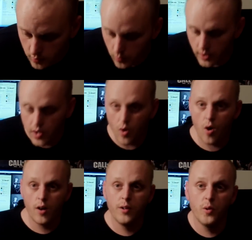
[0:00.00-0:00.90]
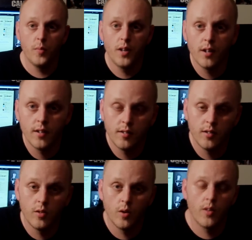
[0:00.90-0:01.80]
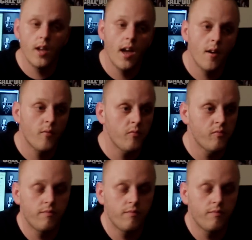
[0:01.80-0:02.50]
it's really hard to do because, you know, they have